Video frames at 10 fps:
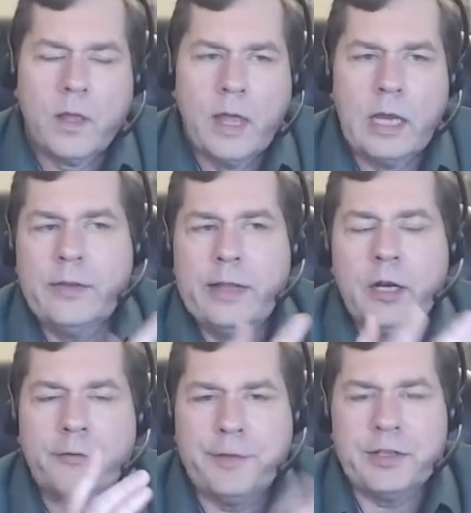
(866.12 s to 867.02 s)
And in the
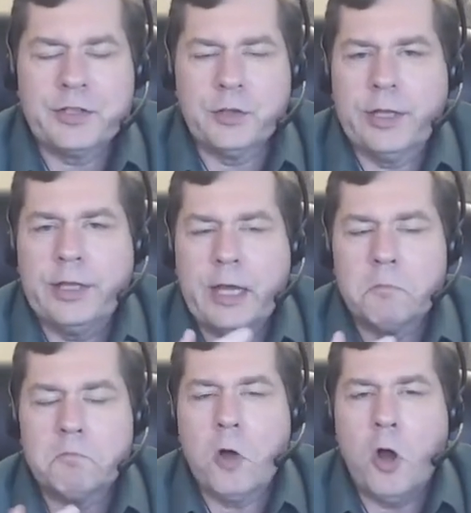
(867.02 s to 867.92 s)
interface, you're looking
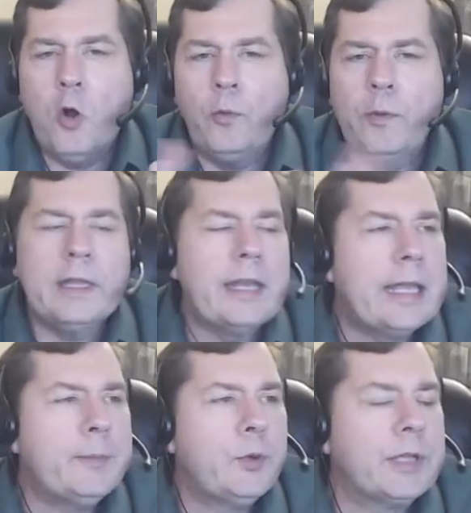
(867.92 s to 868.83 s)
at only
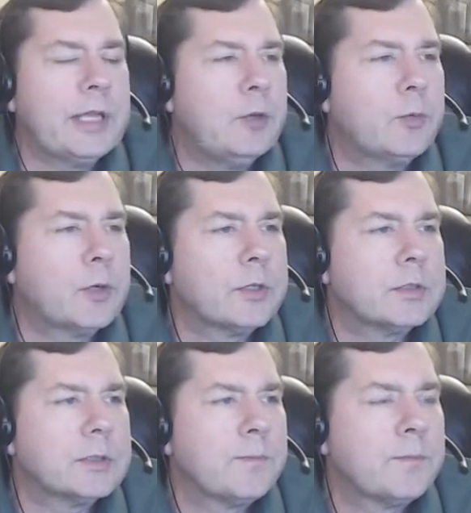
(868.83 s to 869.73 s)
enabled
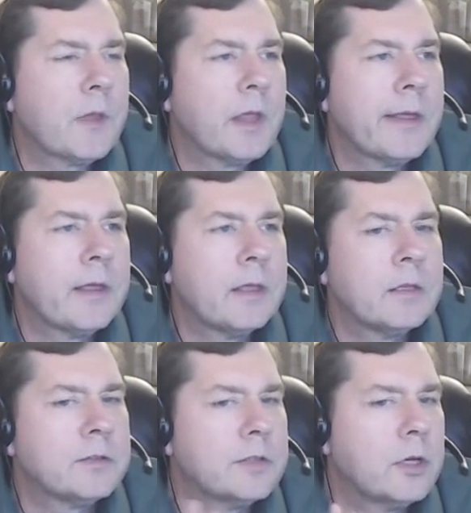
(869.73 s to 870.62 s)
keywords.
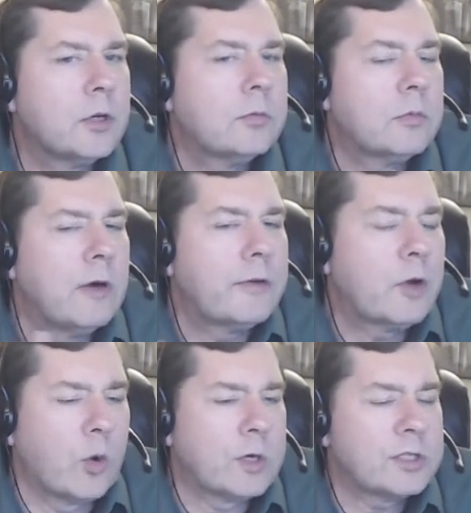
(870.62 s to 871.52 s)
So of
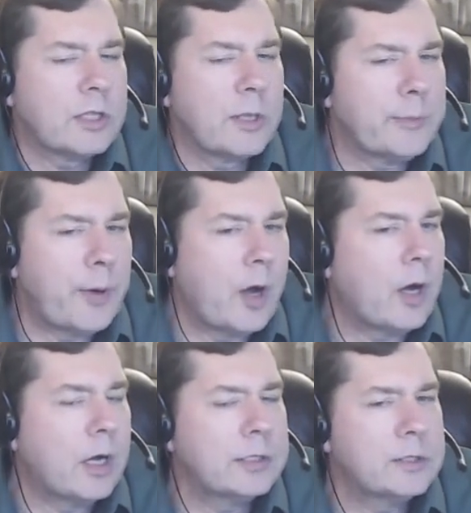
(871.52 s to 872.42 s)
course, they've been
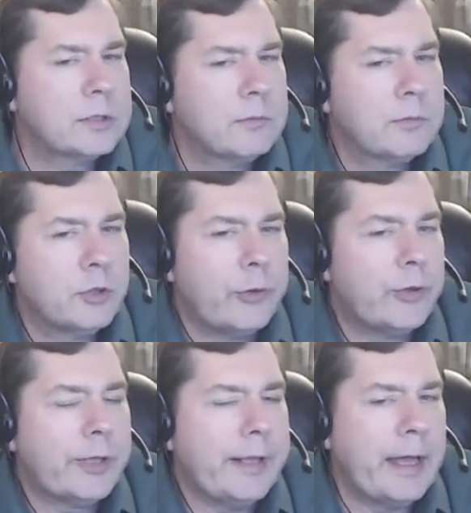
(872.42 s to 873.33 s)
paused. You're only
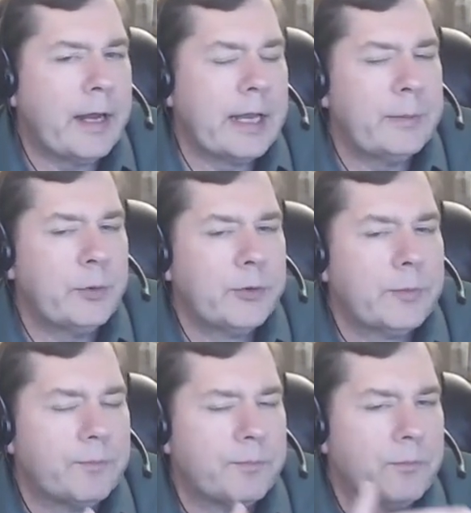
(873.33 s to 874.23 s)
looking at enabled.
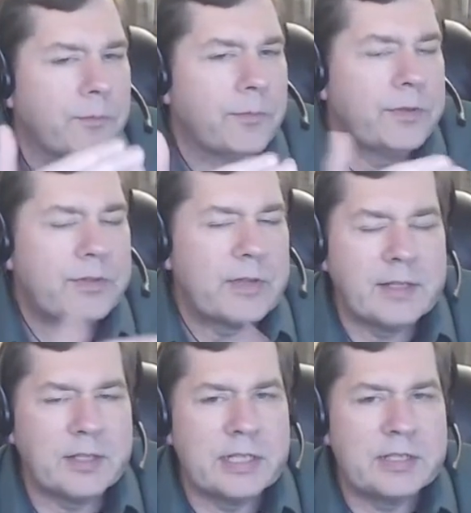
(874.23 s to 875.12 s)
Those
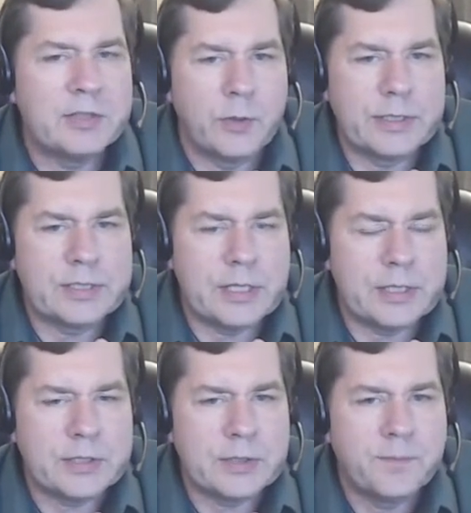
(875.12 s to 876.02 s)
entities don't
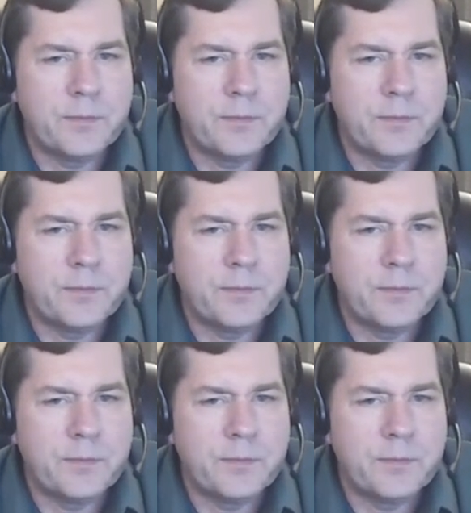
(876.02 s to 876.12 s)
exist.